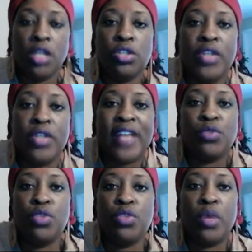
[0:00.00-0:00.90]
So that's
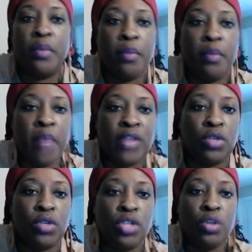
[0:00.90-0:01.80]
what you want to make
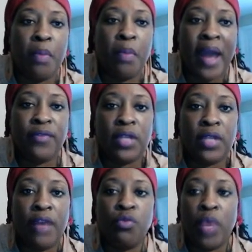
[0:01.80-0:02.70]
sure that you're mindful
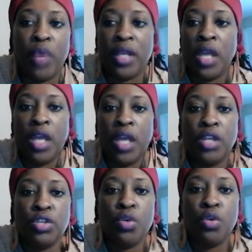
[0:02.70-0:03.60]
of when
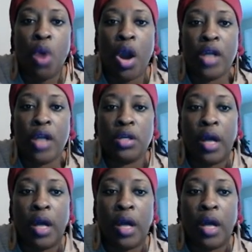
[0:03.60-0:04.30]
you are